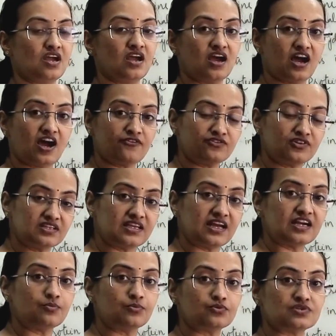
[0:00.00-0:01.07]
After
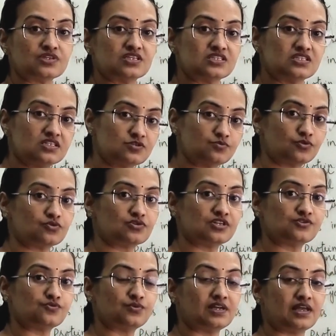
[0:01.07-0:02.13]
that process, this
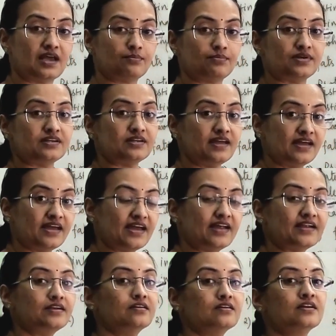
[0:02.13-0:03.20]
process will happen,
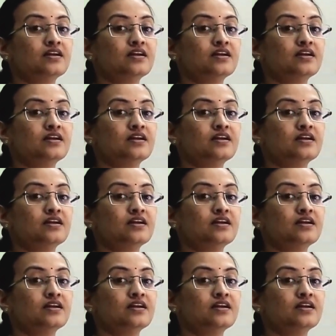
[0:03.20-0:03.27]
and